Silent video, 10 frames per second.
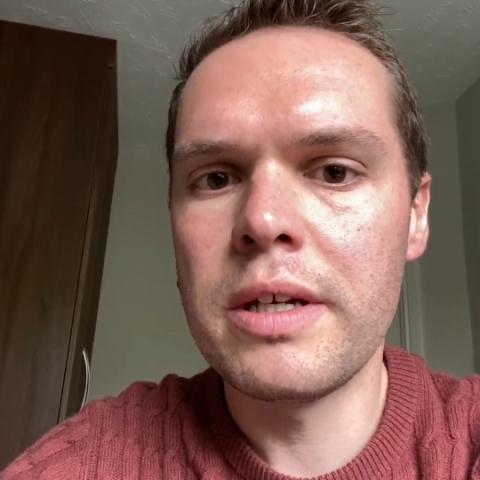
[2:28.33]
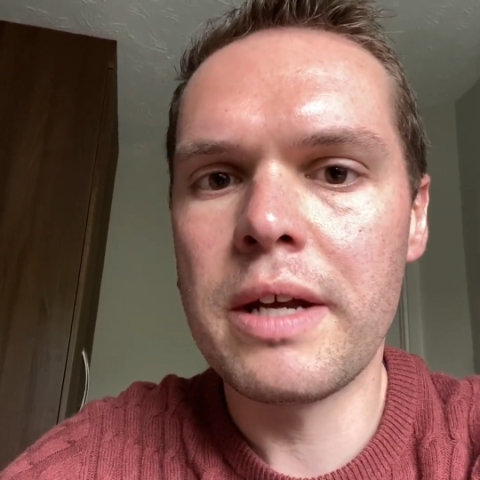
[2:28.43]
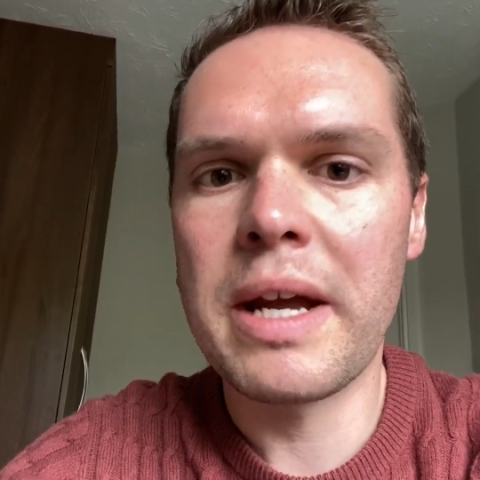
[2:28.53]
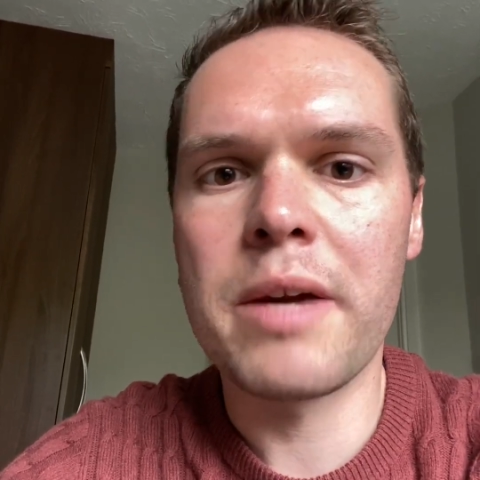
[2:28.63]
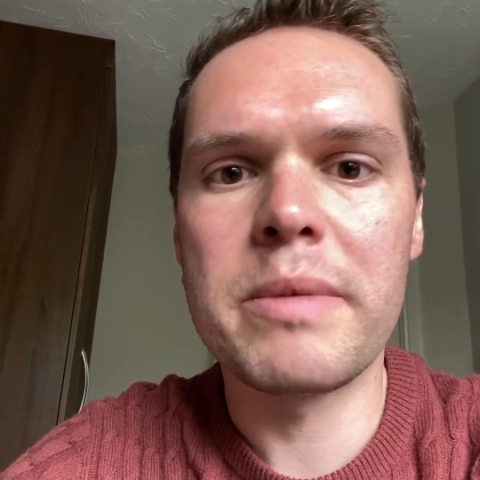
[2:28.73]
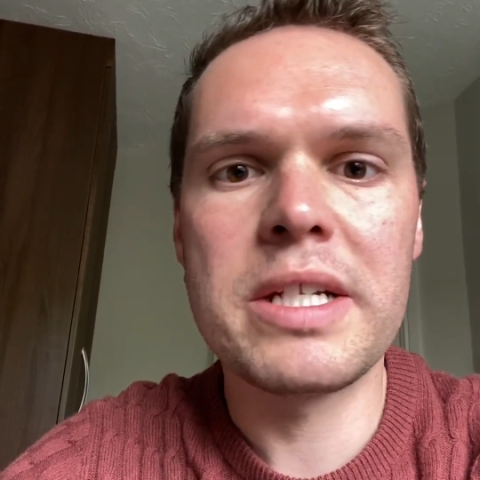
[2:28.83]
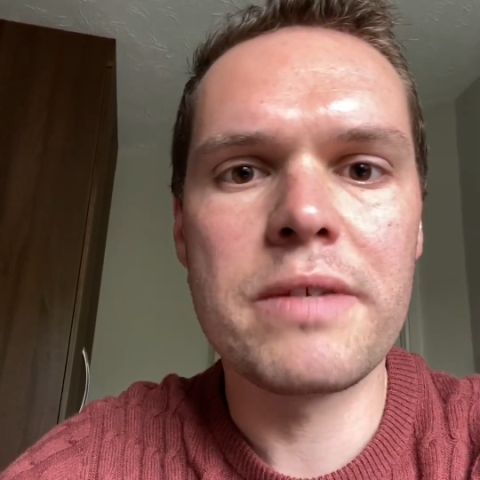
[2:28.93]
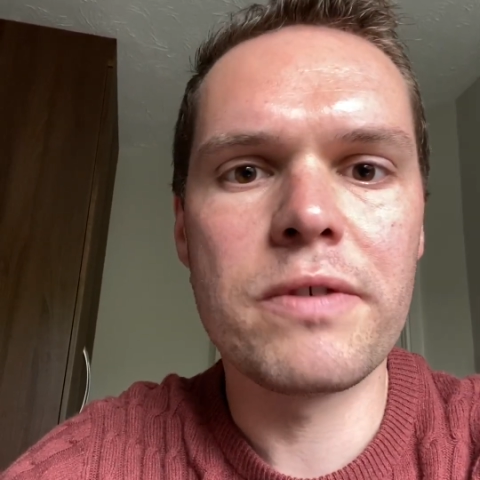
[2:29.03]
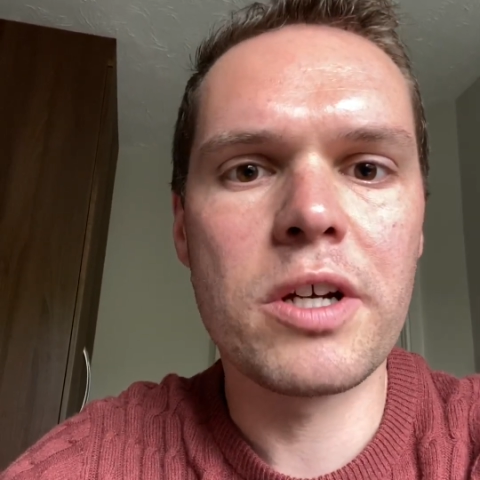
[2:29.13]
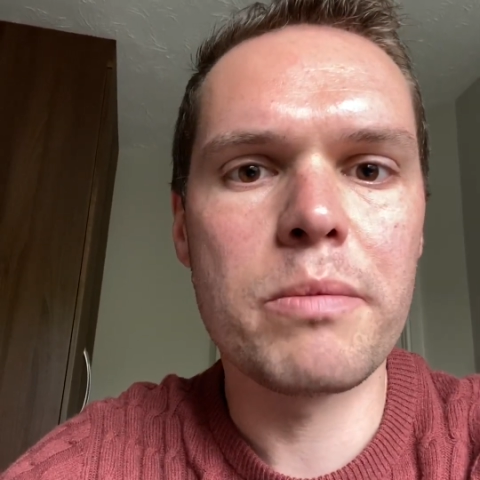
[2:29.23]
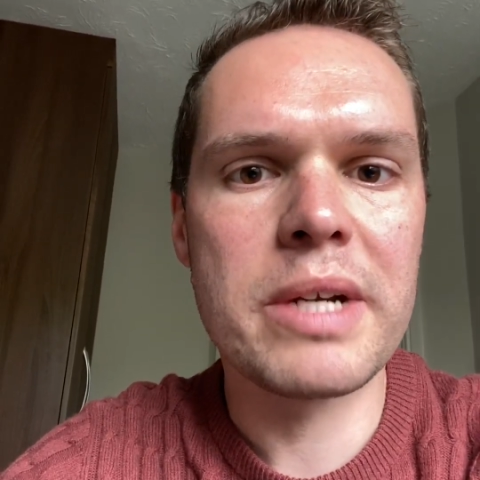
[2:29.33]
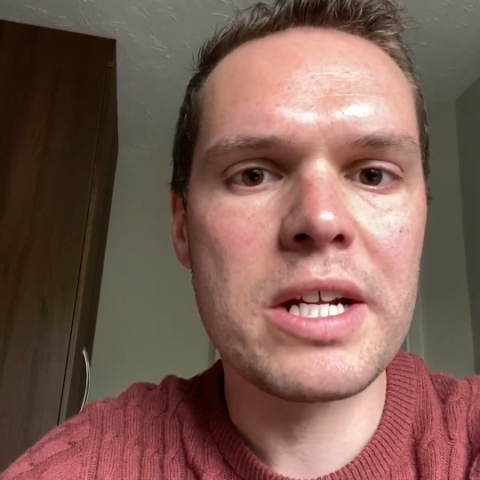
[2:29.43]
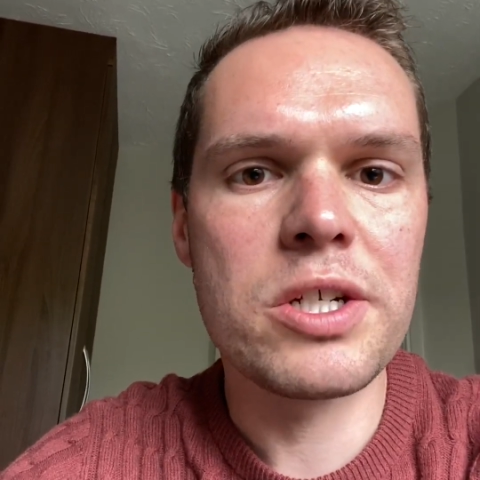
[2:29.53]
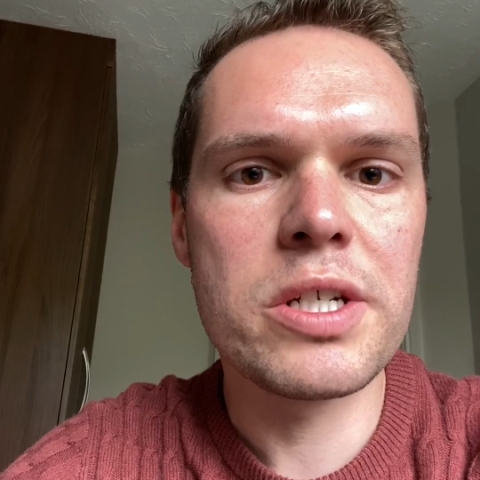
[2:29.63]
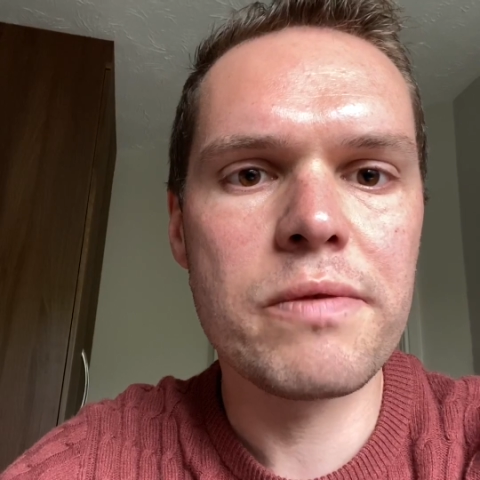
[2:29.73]
How many different
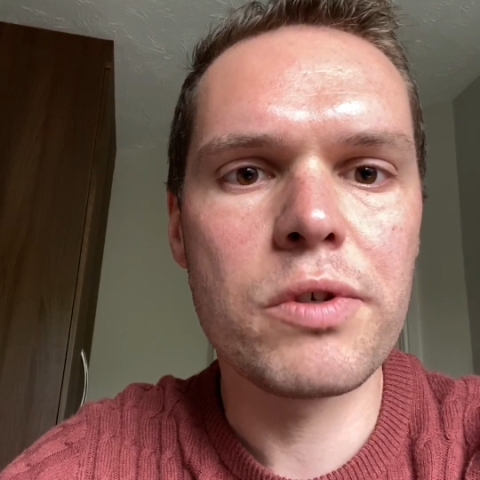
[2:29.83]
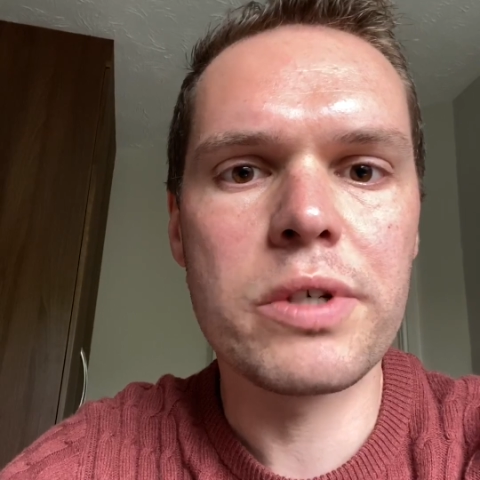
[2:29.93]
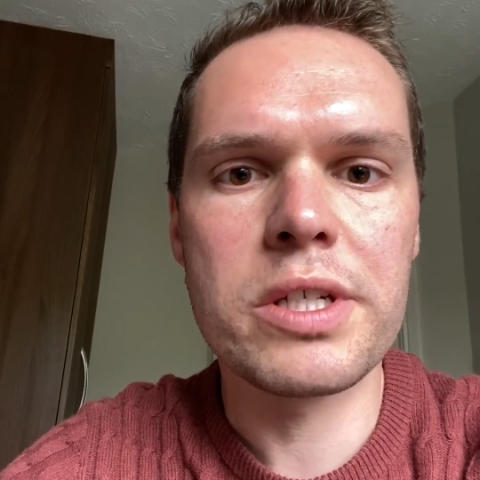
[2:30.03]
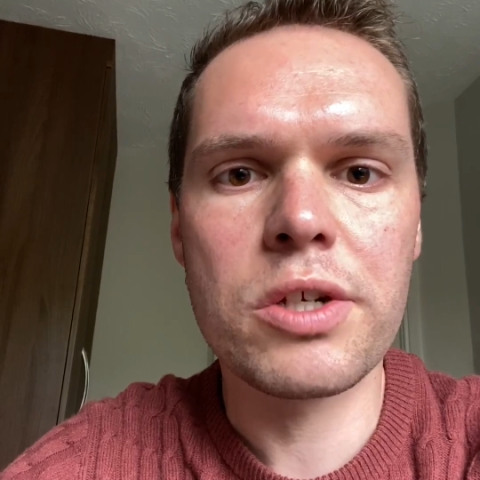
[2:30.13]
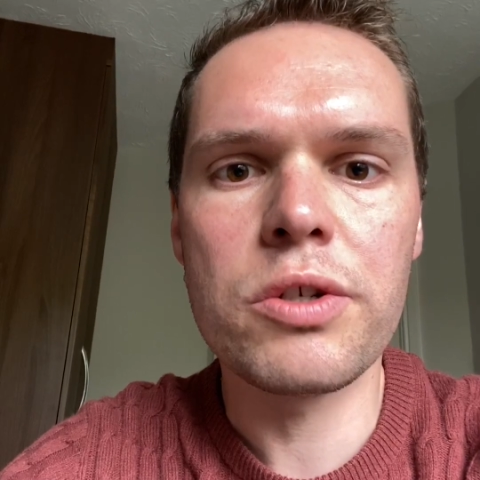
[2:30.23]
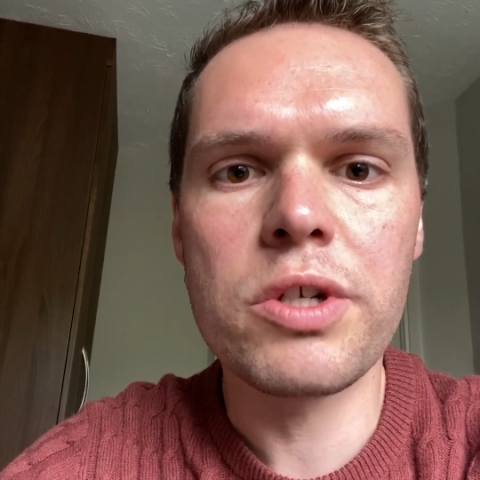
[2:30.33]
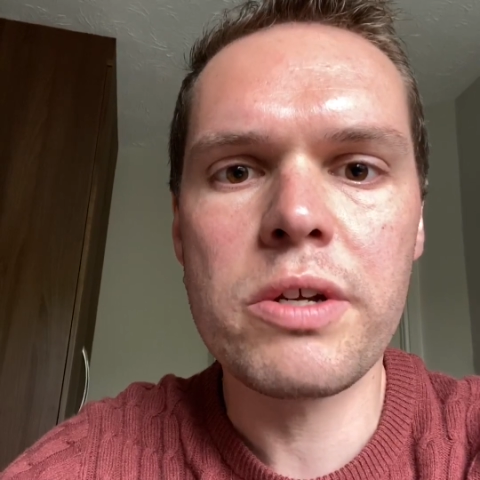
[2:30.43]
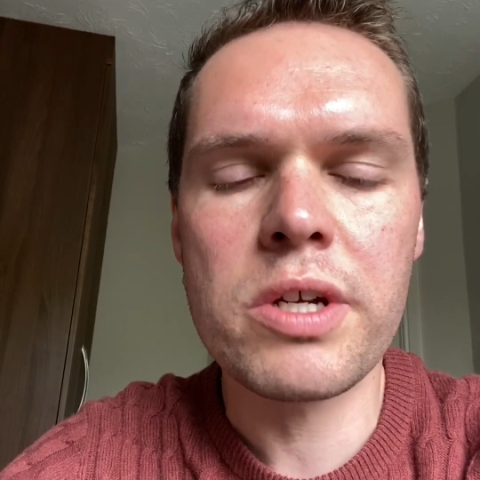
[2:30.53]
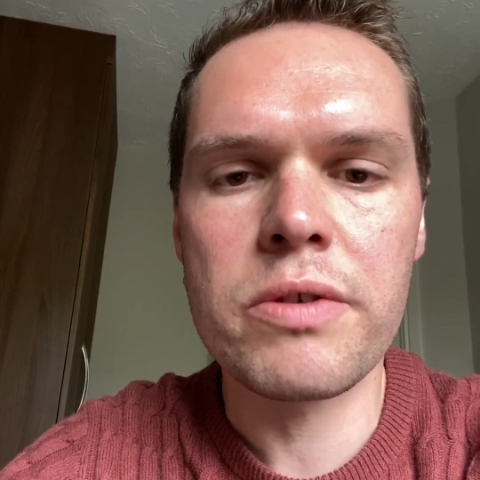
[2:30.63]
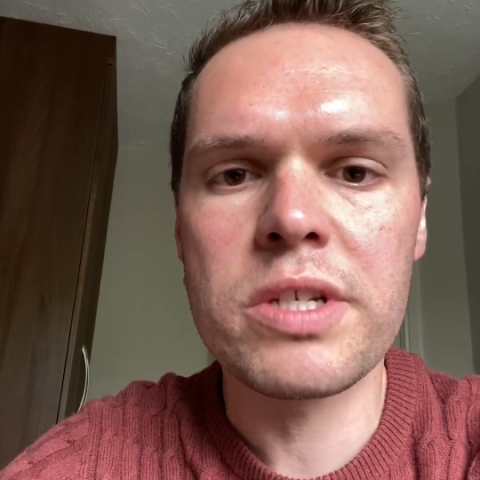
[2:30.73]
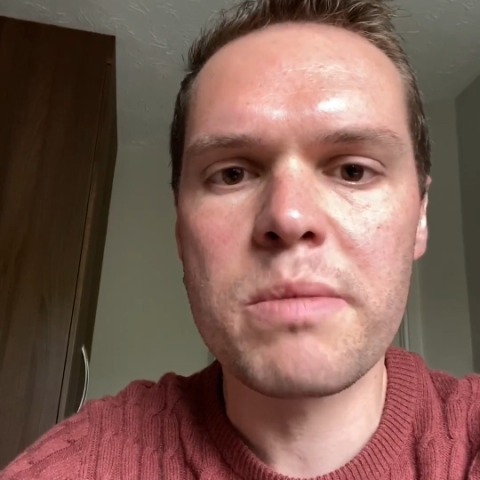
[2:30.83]
combinations of coins could you use